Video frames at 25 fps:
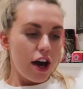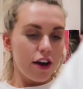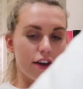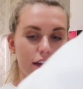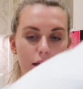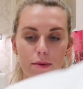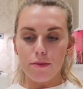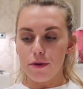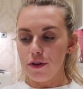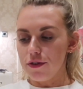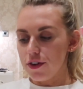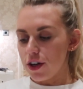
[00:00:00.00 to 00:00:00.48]

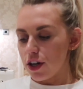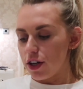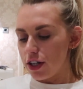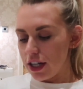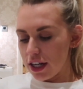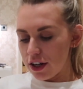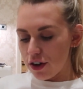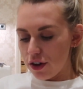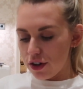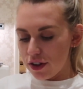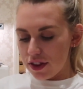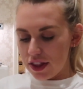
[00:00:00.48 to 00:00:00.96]
Okay moving on
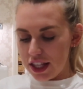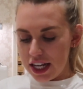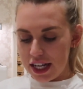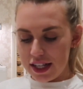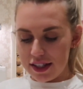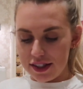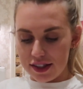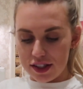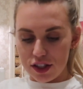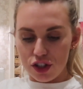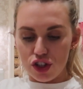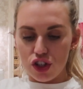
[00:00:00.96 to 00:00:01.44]
I got
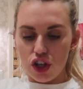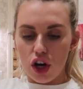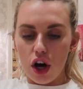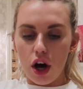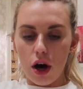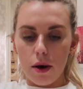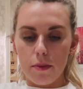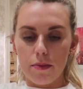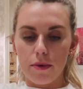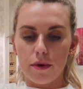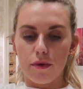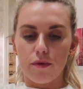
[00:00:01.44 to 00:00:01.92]
this
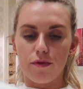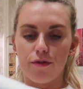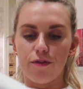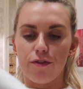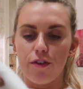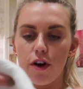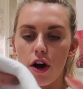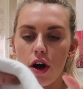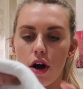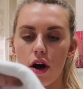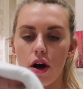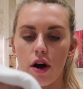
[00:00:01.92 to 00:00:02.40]
top
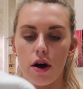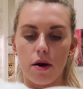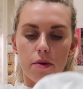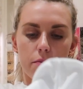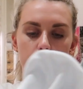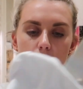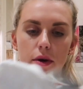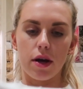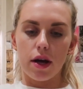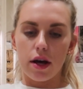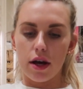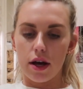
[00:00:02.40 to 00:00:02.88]

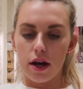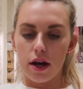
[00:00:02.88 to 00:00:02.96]
from uh,